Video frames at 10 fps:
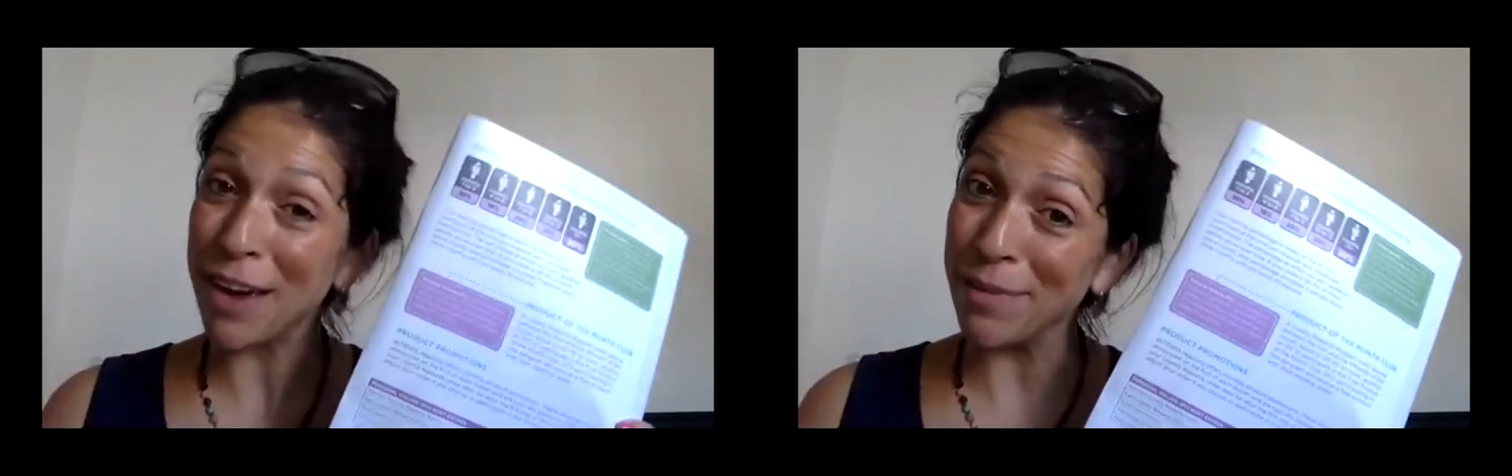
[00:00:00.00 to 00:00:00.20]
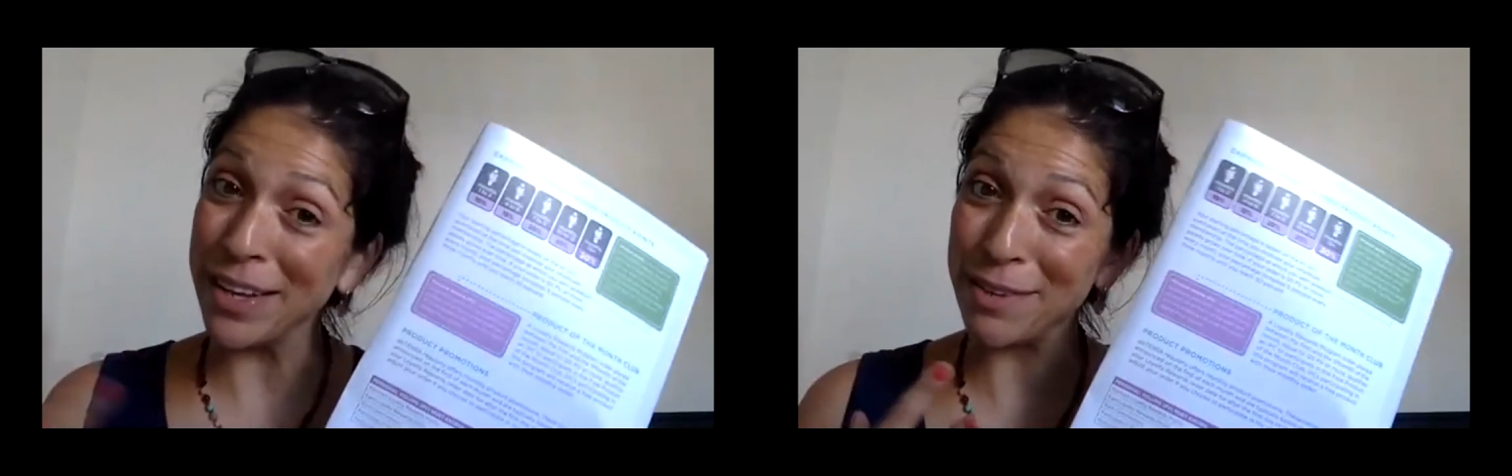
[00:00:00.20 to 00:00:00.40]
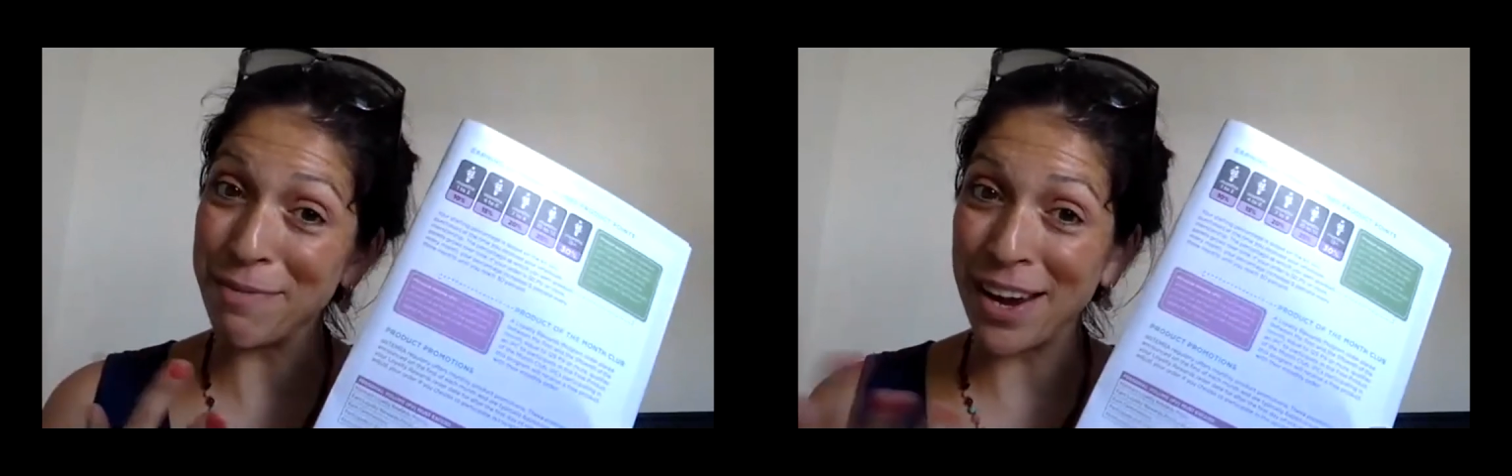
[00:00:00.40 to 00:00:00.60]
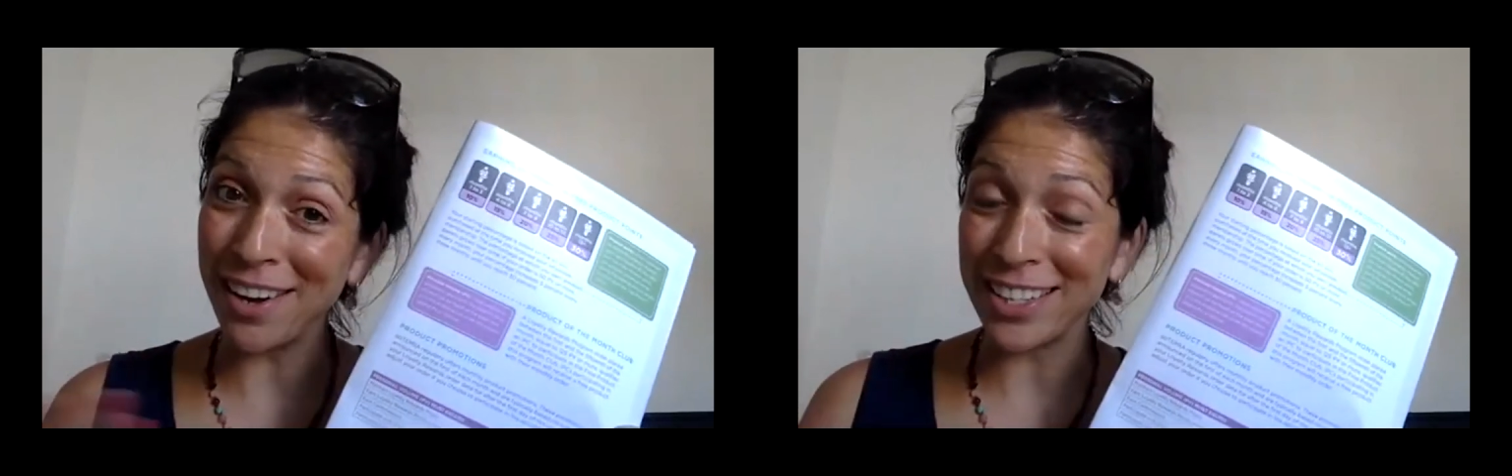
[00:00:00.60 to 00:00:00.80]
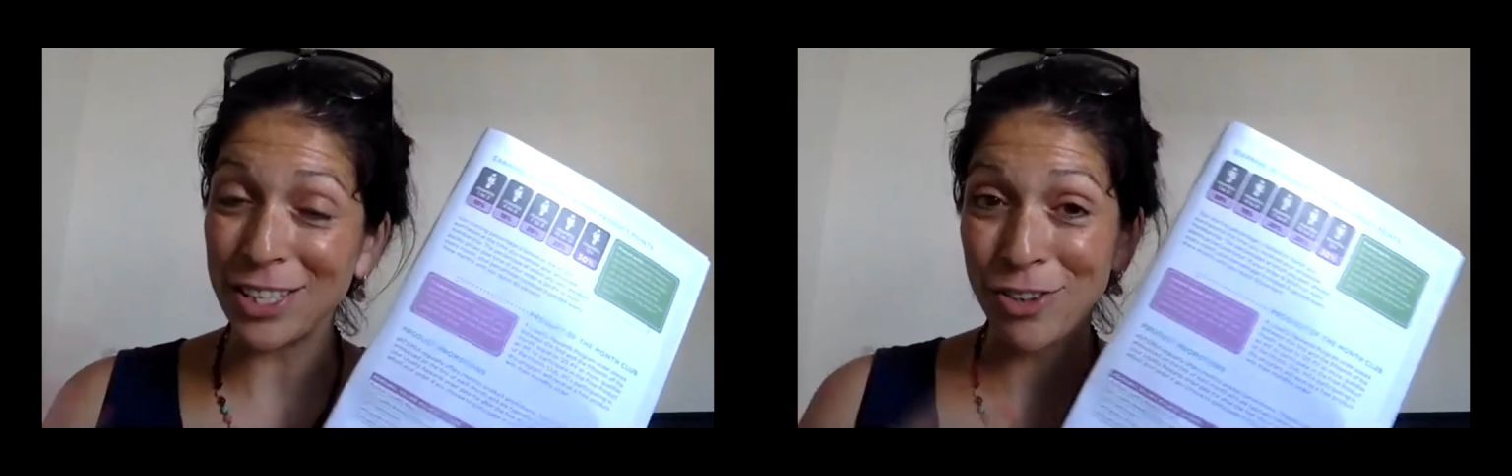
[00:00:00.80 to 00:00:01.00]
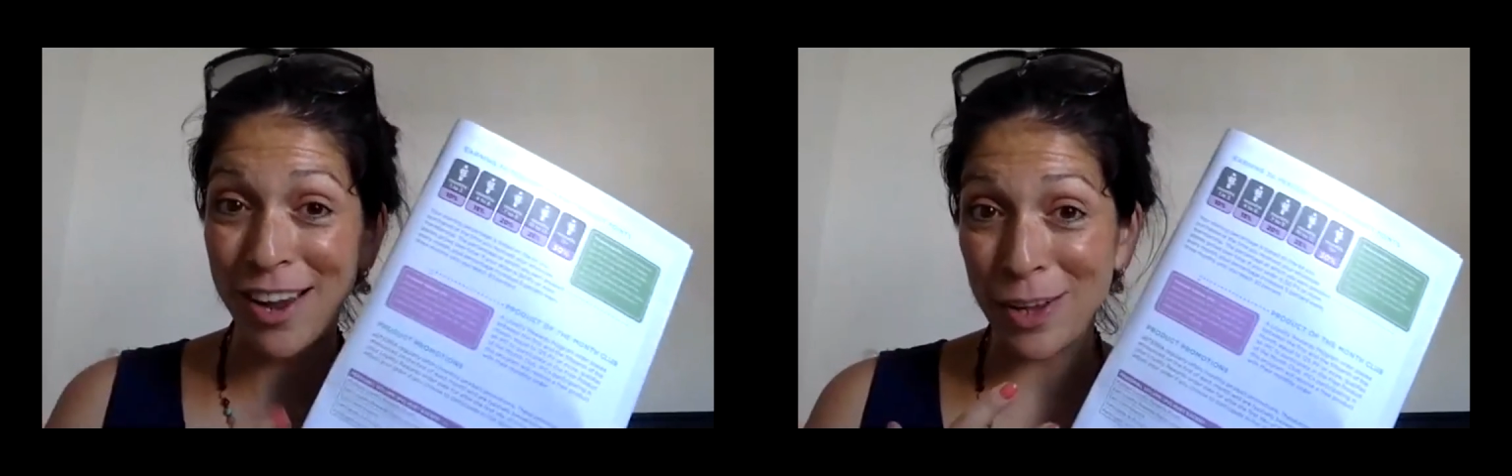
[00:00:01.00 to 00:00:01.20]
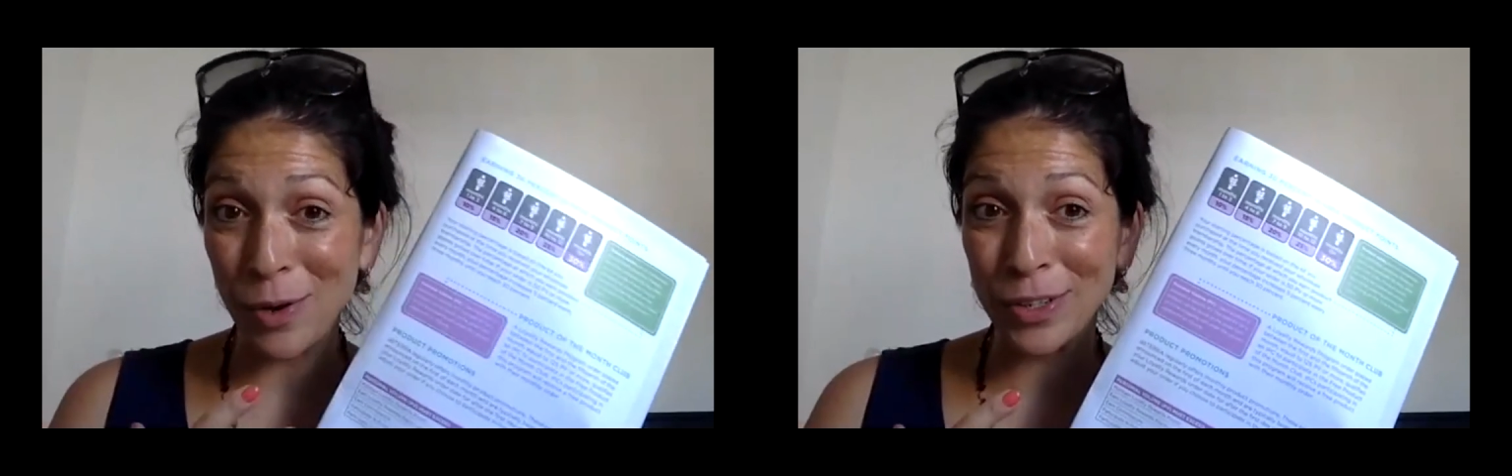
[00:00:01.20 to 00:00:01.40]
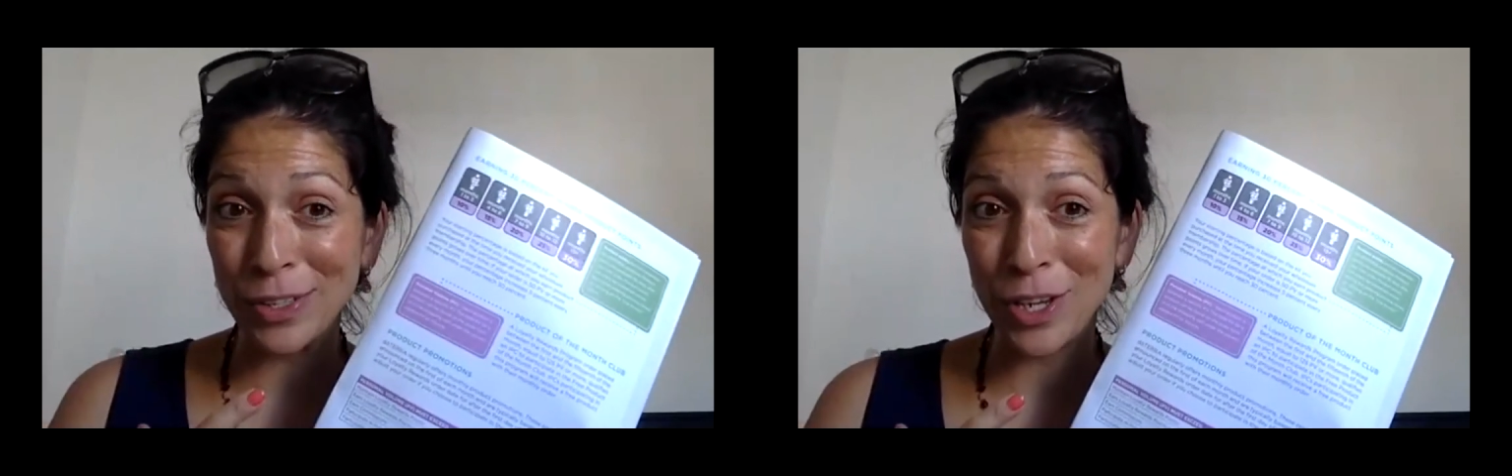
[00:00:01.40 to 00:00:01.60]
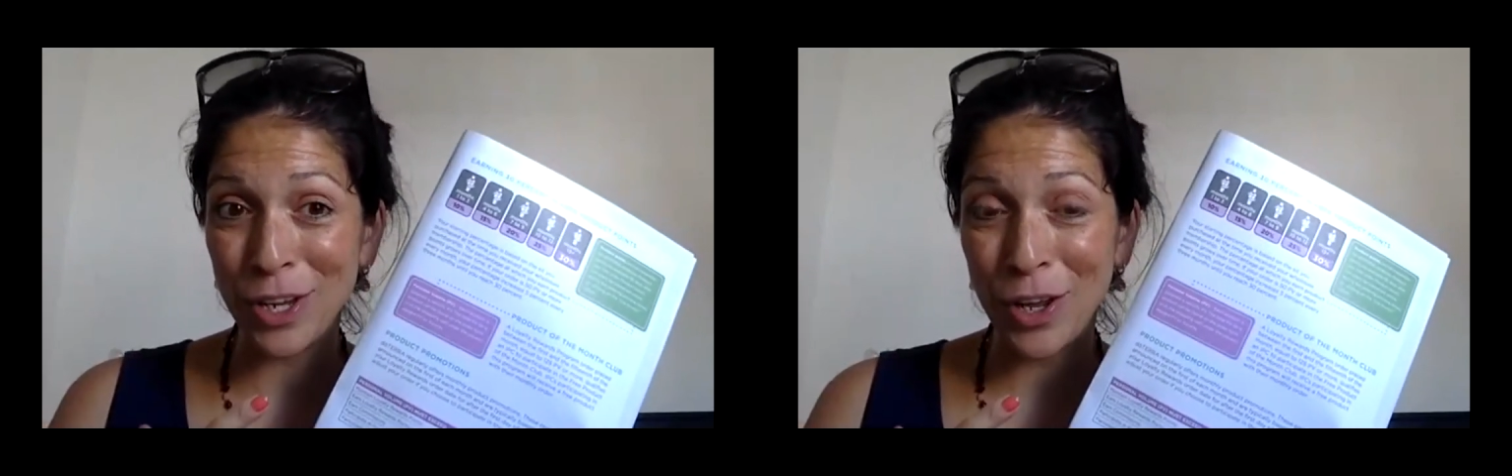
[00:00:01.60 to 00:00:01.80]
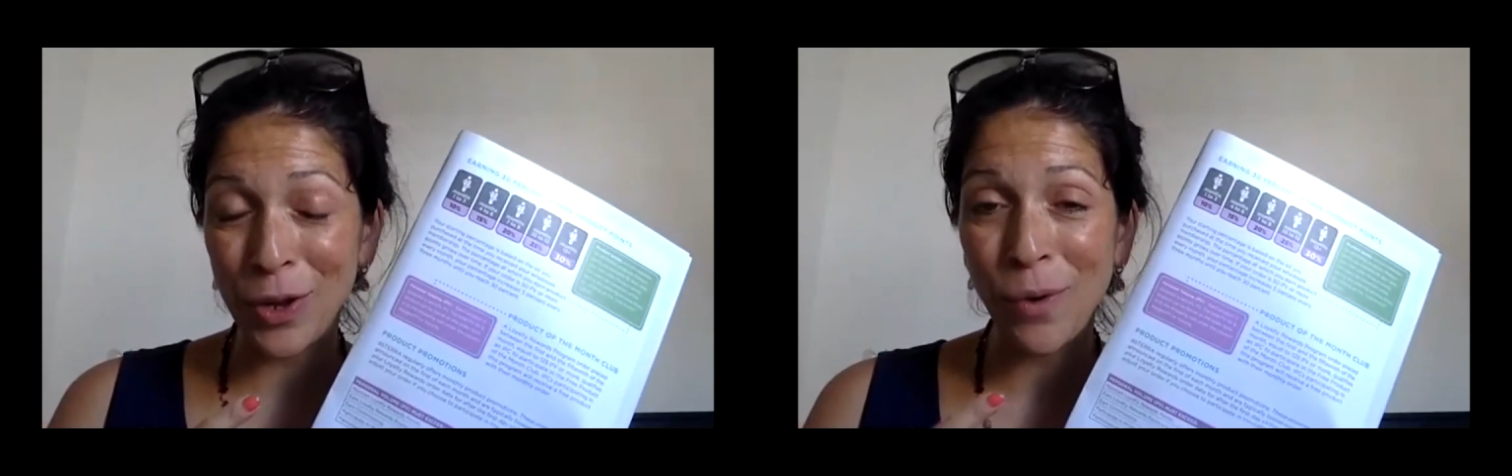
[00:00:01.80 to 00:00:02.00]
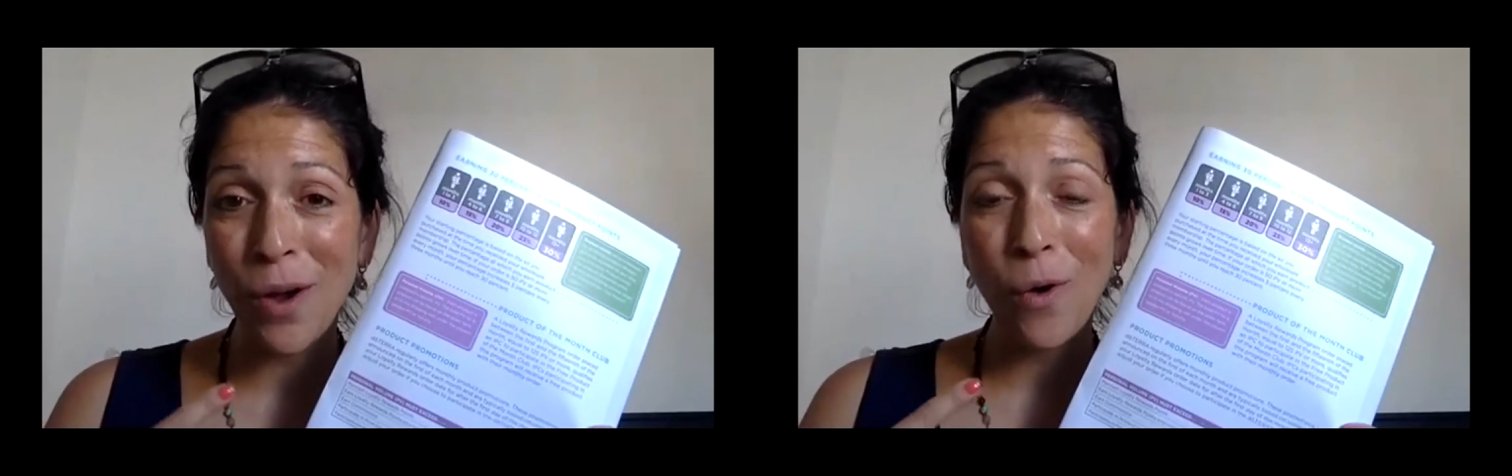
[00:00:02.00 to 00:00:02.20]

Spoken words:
family that might like to try the oils too,